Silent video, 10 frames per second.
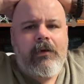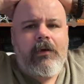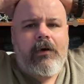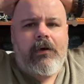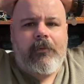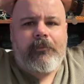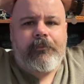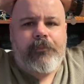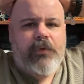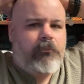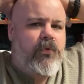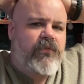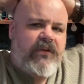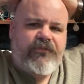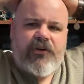But
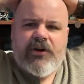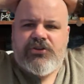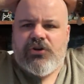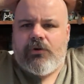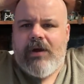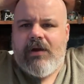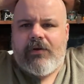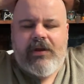moving furniture around,